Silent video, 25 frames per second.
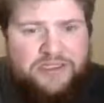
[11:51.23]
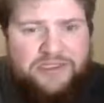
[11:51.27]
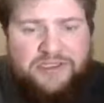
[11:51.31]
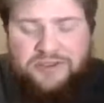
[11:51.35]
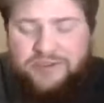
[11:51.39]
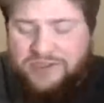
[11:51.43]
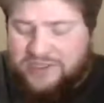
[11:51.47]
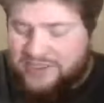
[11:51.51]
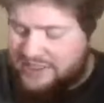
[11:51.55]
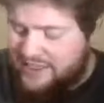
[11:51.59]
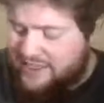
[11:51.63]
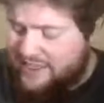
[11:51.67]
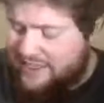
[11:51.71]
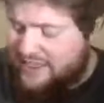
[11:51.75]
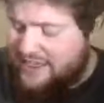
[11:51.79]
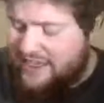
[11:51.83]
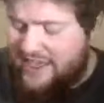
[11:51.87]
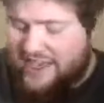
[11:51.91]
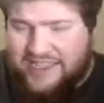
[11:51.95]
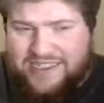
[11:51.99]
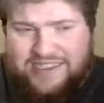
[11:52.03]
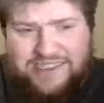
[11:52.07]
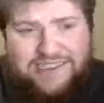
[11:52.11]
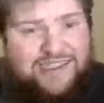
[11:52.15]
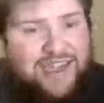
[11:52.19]
So
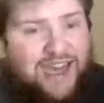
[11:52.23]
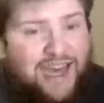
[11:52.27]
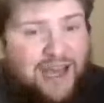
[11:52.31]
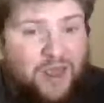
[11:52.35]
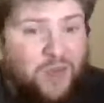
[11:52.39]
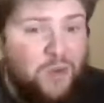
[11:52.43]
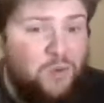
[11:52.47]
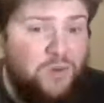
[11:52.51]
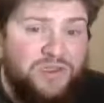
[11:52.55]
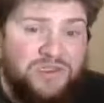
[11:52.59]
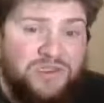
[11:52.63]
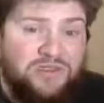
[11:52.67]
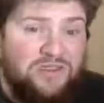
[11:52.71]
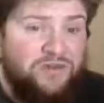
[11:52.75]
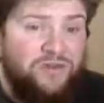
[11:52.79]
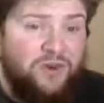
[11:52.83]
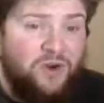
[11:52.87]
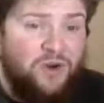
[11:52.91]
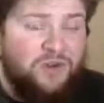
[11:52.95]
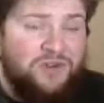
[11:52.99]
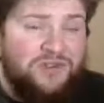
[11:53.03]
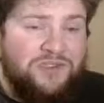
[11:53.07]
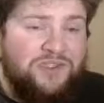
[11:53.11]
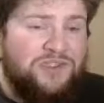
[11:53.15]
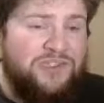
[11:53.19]
is that the Wizard of
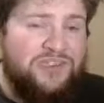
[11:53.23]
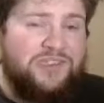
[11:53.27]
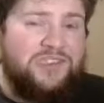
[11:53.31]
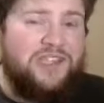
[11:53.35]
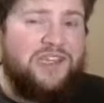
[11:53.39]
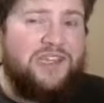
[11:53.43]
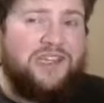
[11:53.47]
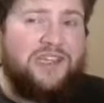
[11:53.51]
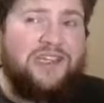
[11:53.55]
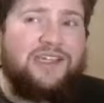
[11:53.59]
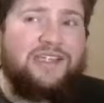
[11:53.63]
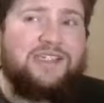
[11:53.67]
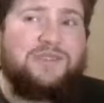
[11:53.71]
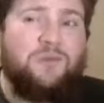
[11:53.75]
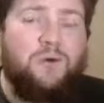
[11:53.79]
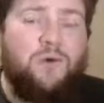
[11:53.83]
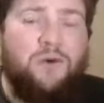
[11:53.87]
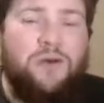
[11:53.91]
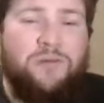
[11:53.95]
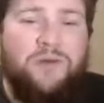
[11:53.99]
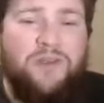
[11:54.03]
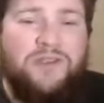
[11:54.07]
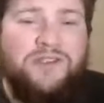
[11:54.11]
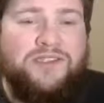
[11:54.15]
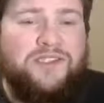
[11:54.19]
Oz? Like, because
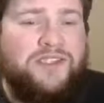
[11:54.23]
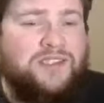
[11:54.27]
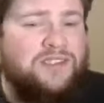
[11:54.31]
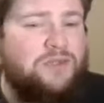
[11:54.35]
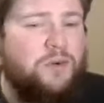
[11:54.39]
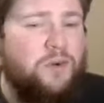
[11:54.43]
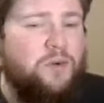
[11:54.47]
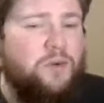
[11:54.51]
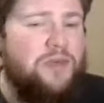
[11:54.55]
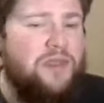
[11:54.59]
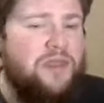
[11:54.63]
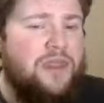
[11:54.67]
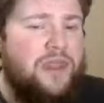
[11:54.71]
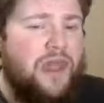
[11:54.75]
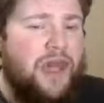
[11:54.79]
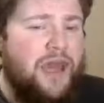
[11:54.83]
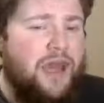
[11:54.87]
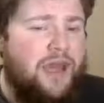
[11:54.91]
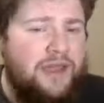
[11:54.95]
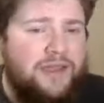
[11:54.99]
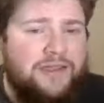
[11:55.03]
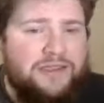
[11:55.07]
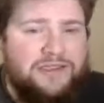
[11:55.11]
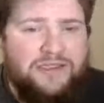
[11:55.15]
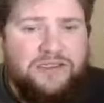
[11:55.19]
Warner Bros. Does own
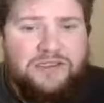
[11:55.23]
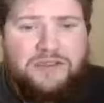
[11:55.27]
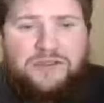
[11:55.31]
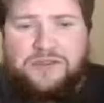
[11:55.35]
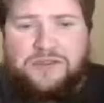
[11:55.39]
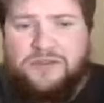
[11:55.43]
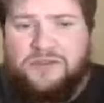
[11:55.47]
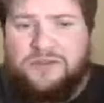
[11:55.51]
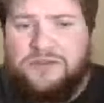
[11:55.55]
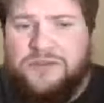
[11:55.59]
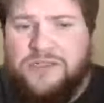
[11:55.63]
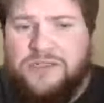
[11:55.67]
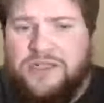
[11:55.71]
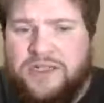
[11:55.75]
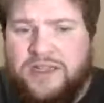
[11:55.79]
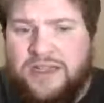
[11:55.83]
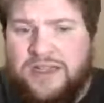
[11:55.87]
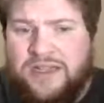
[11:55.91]
that. So